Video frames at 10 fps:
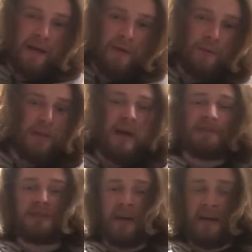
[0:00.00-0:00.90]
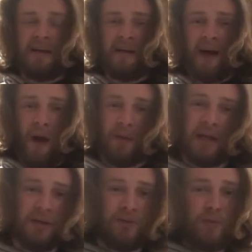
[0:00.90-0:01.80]
with that aside, I would
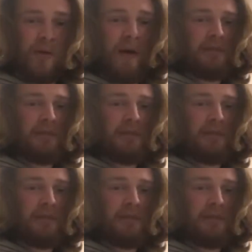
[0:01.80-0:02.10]
like the Rewind